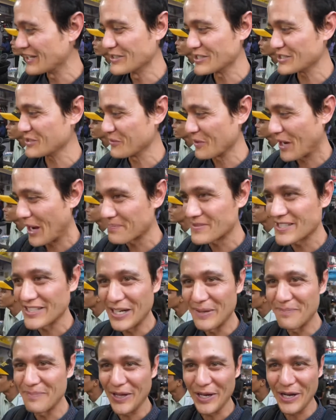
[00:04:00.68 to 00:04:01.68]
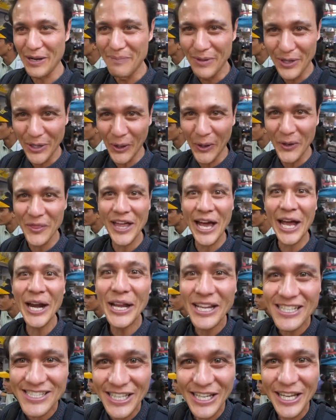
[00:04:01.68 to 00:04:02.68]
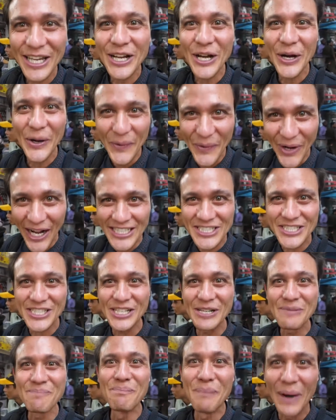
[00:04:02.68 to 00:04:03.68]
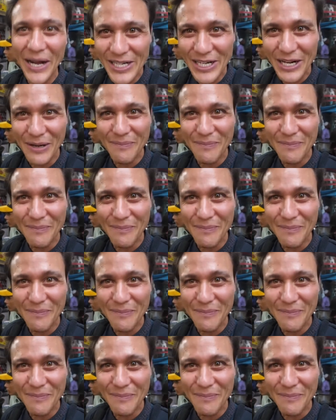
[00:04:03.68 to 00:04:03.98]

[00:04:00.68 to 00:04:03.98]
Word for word: then just wraps it up like a burger. That is a Karachi bun